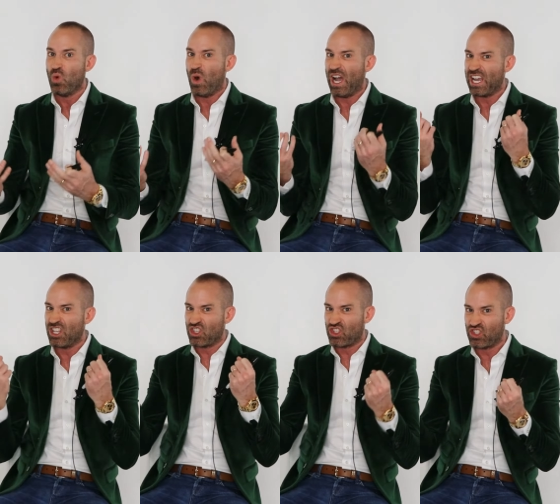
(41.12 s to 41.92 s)
why
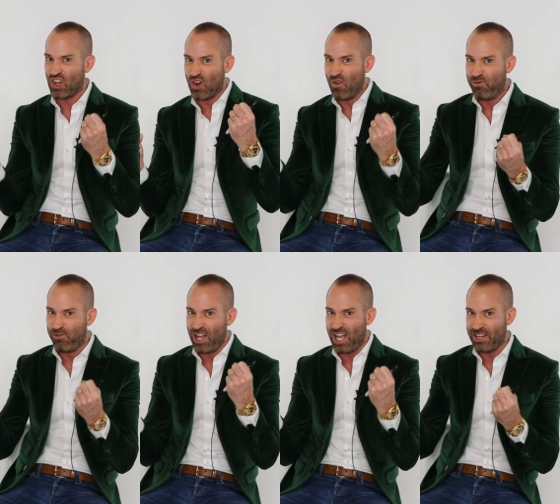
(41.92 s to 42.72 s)
it's so
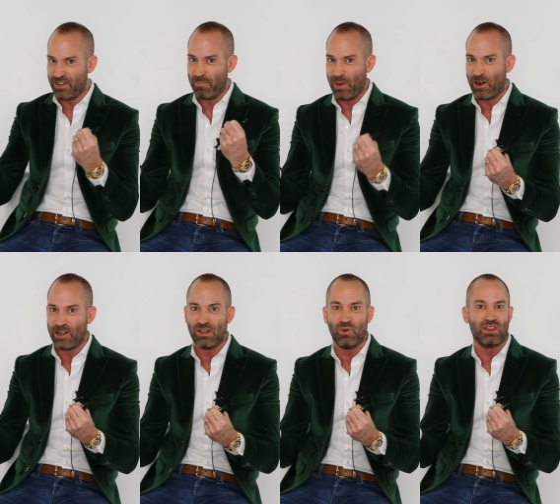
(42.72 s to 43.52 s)
fun to
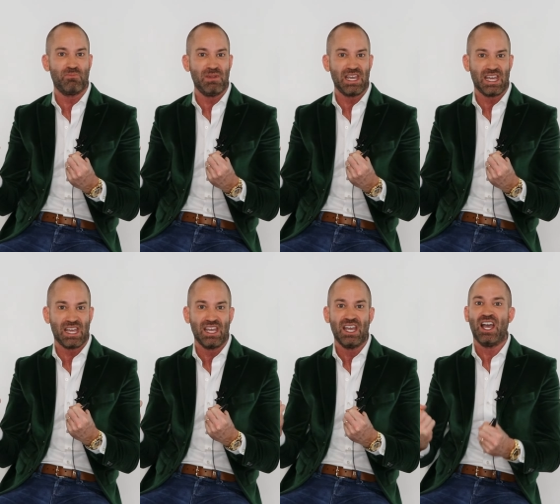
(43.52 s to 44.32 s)
party with
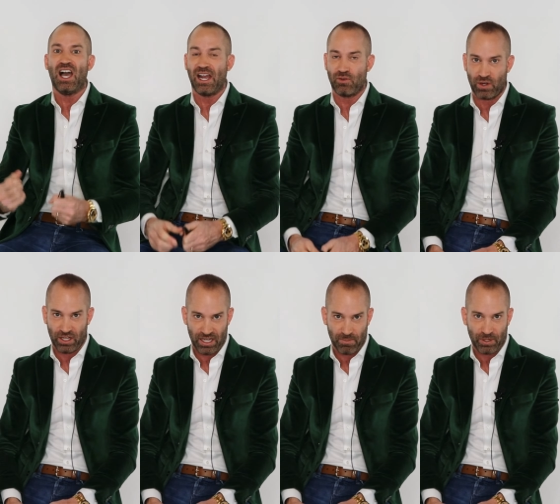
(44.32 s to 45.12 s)
me, I'd
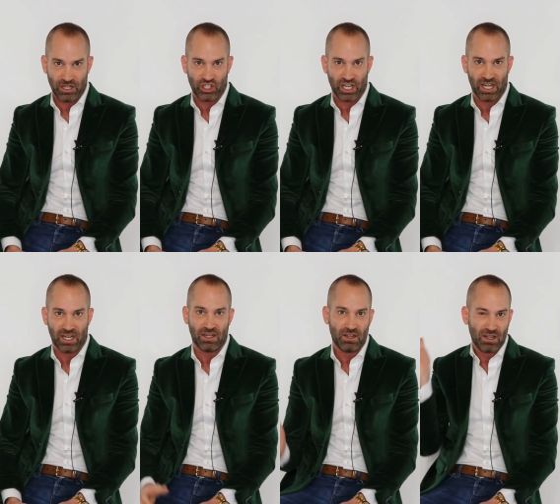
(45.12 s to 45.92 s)
really appreciate
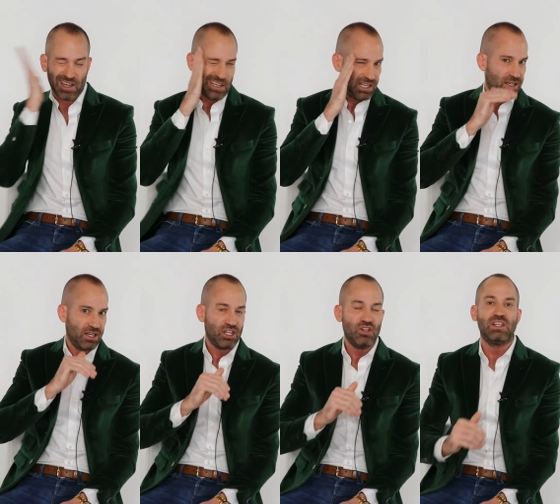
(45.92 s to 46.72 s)
it.
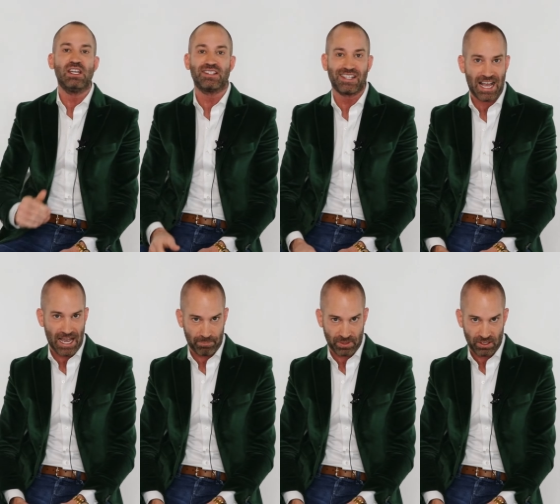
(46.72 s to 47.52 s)
You'd get
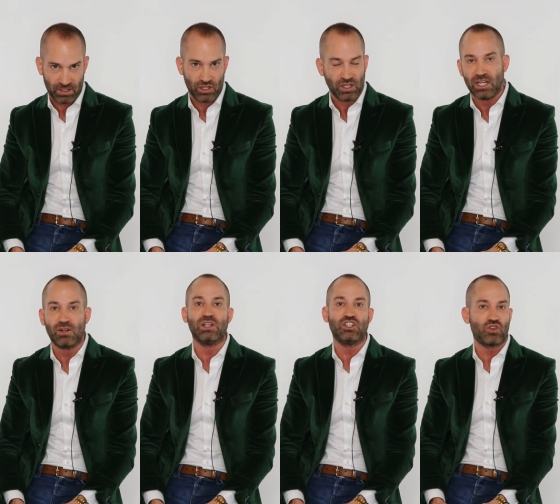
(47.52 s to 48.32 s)
slapped. You get
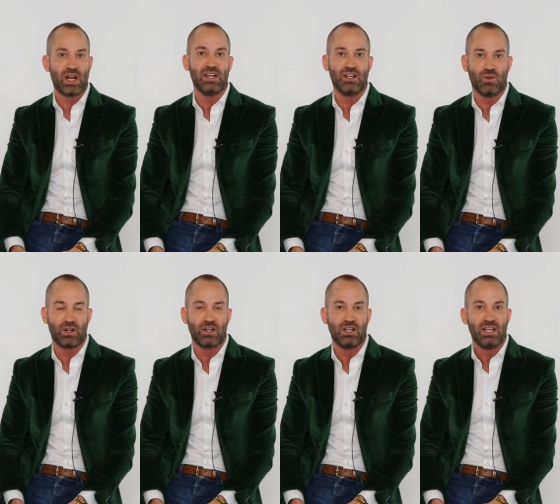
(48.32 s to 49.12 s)
a restraining
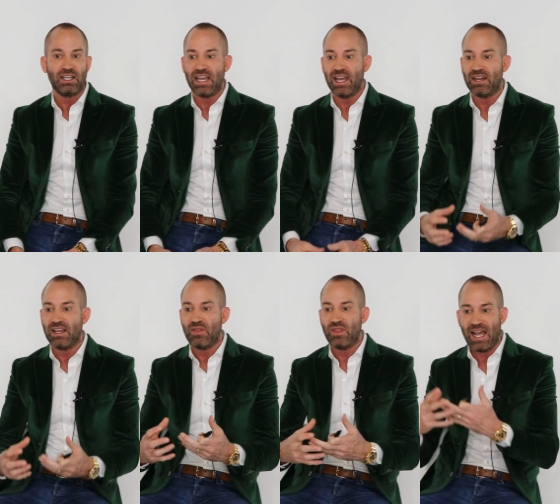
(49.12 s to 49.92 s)
order.
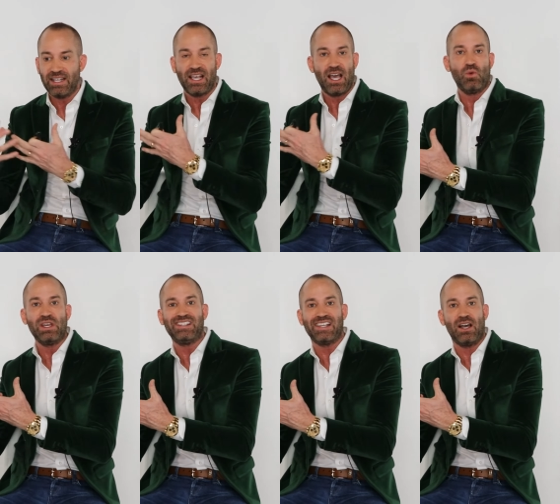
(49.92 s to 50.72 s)
Yet, that's how
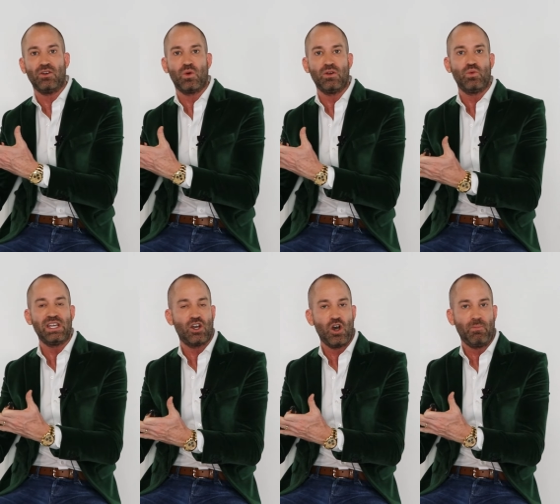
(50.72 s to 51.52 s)
we sound when
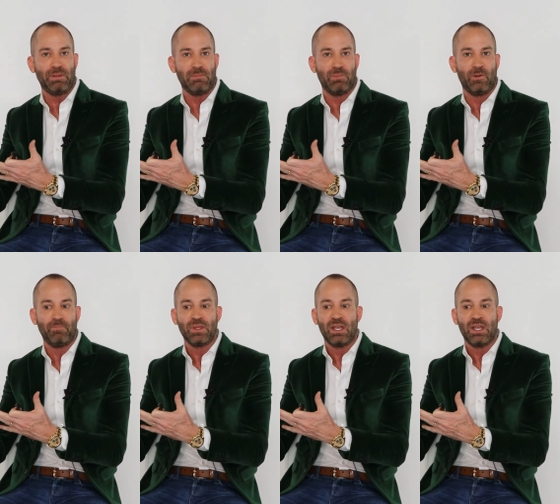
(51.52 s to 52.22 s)
we call people.